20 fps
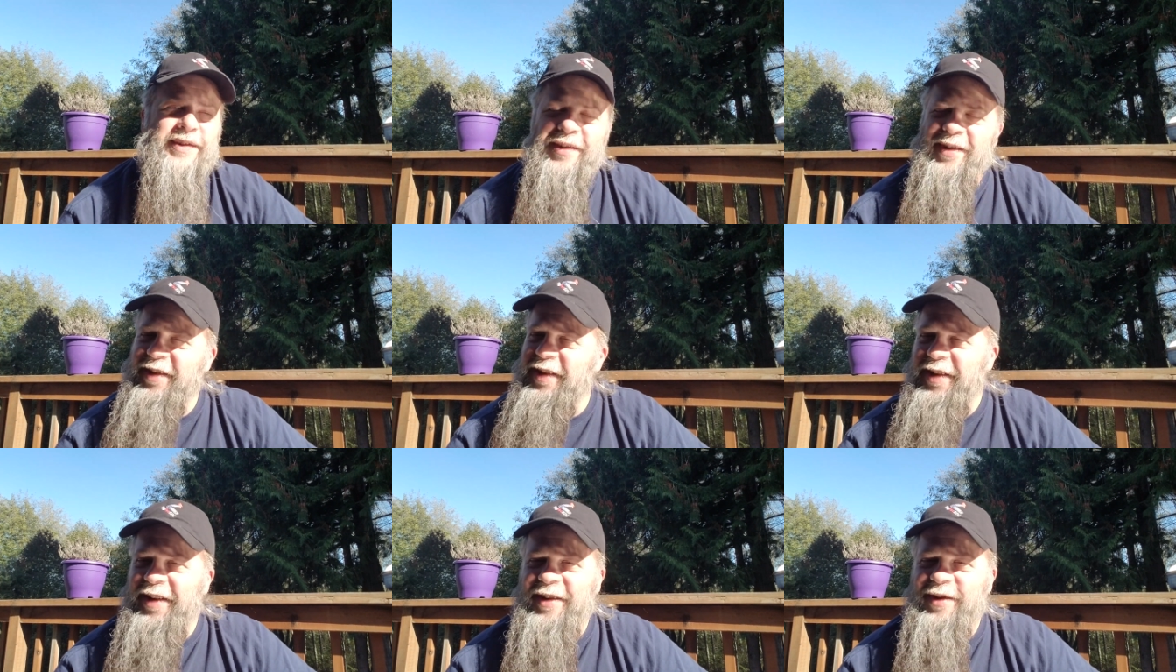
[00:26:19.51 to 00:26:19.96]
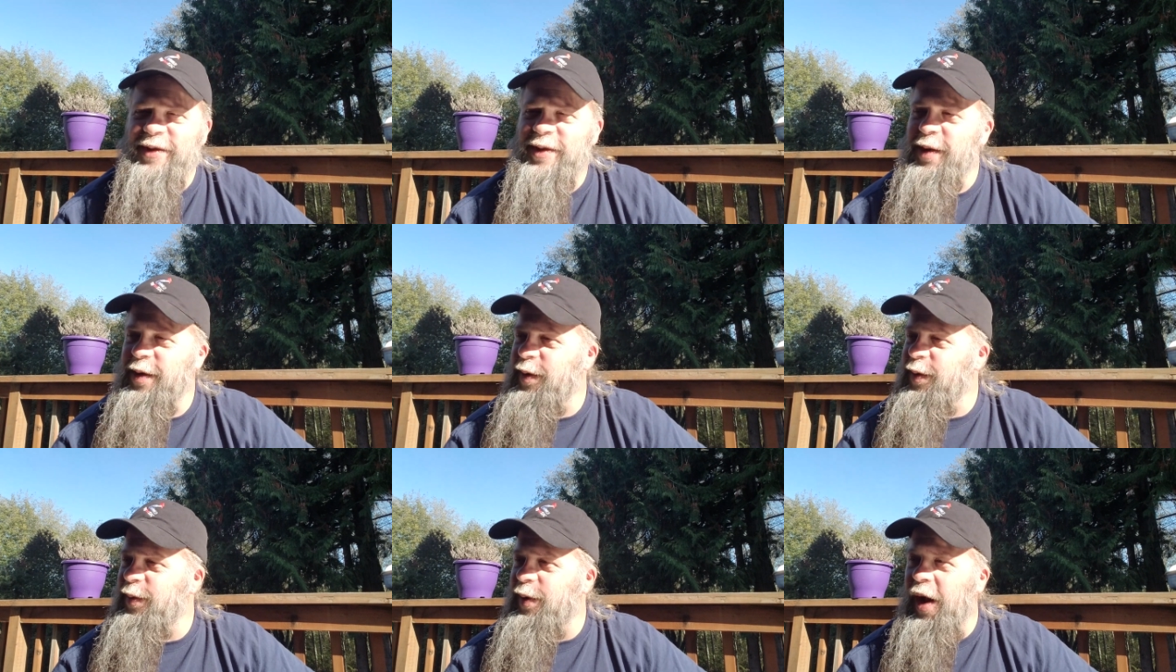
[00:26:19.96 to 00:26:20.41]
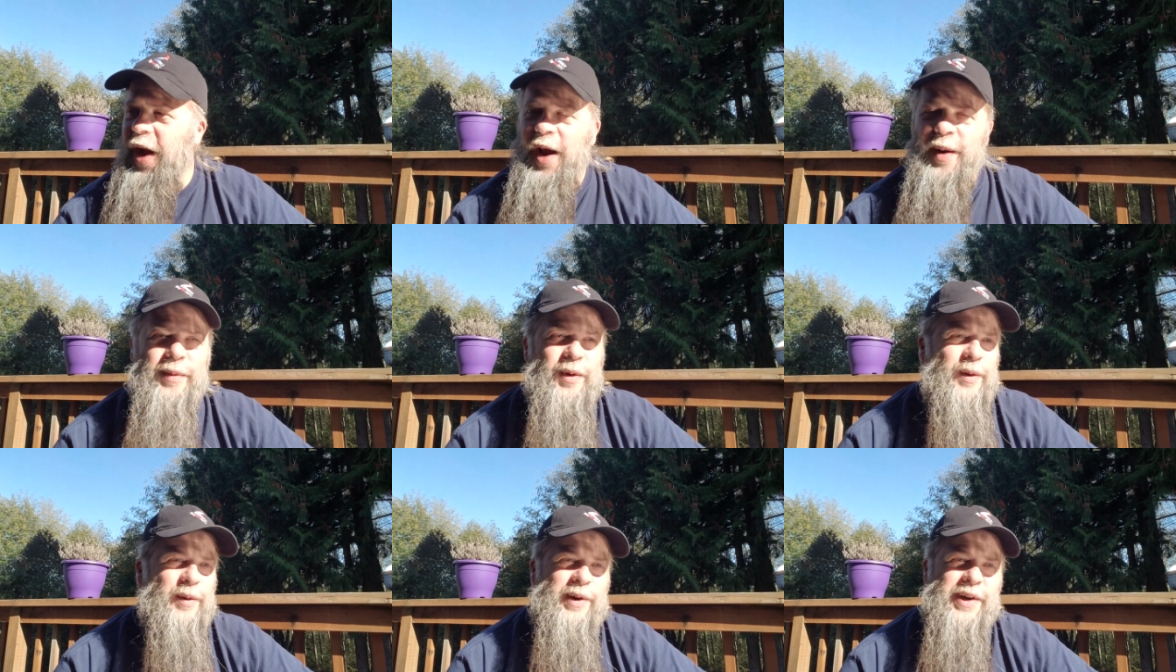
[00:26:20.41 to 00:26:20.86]

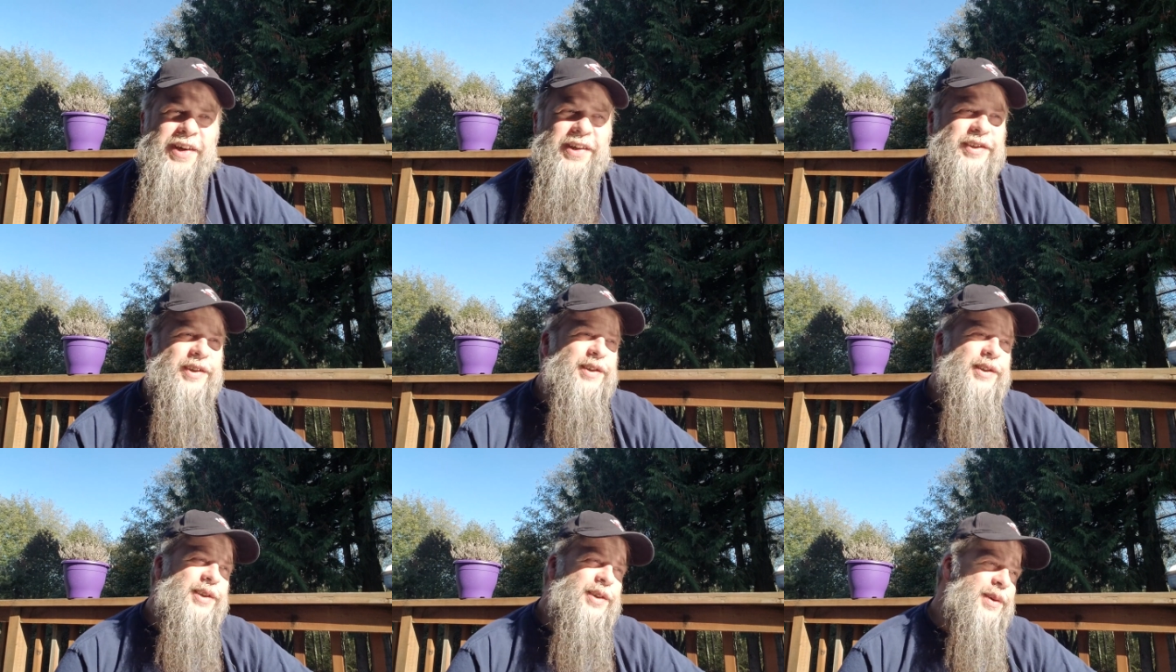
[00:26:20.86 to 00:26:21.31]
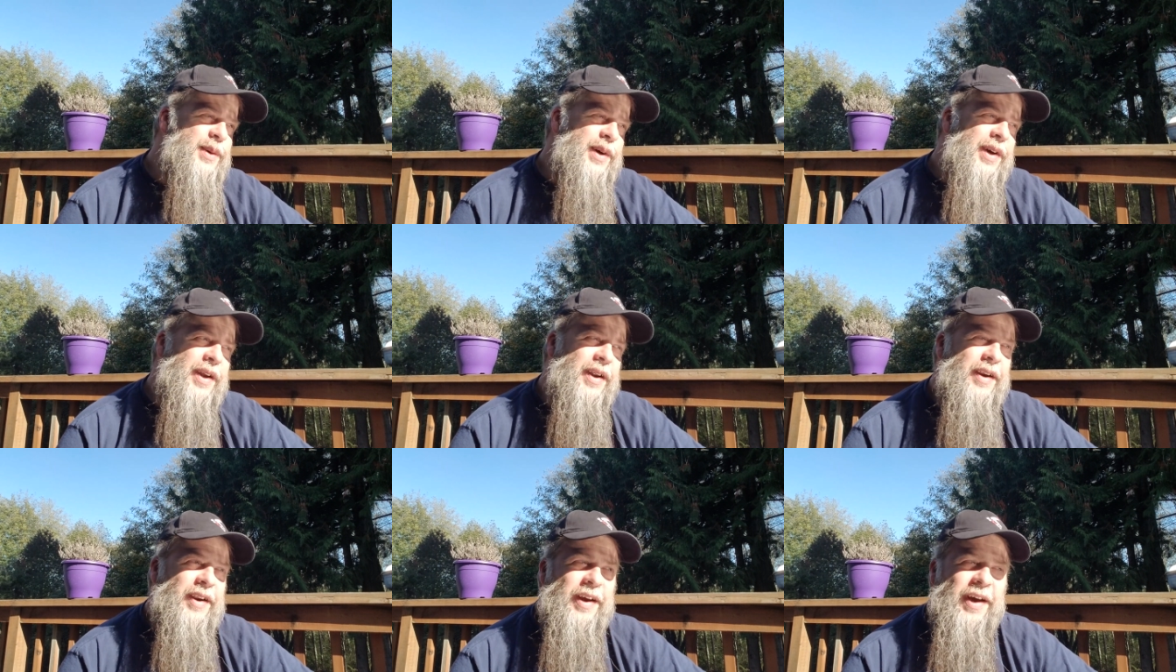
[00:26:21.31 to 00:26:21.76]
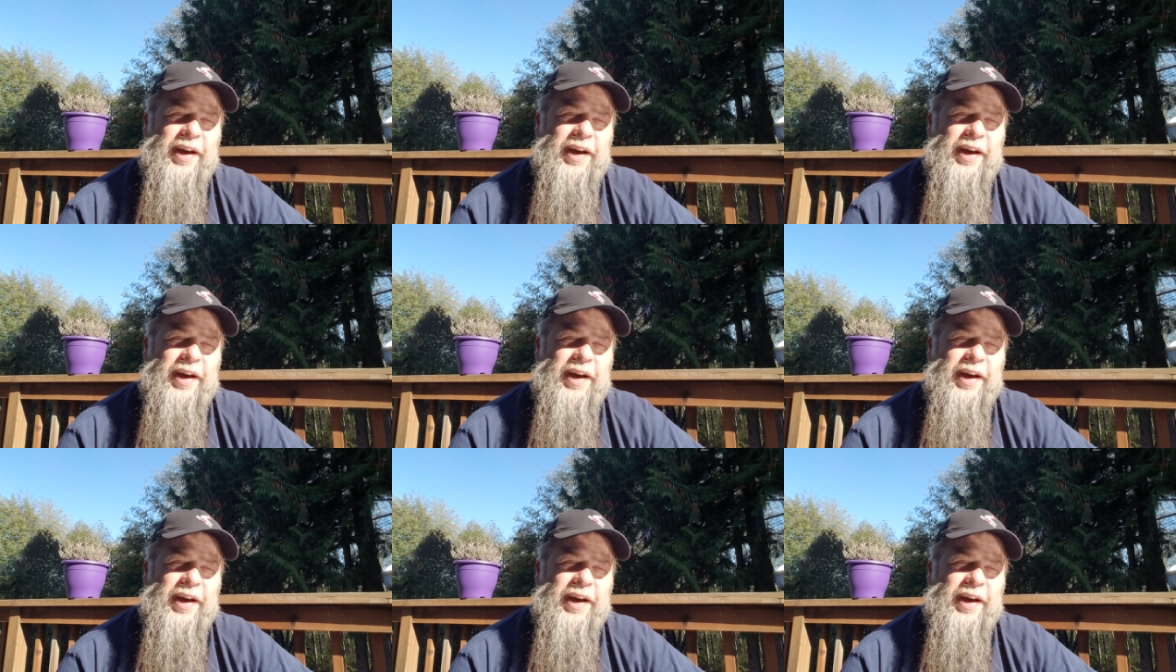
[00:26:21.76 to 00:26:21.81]
rhyme or reason to it.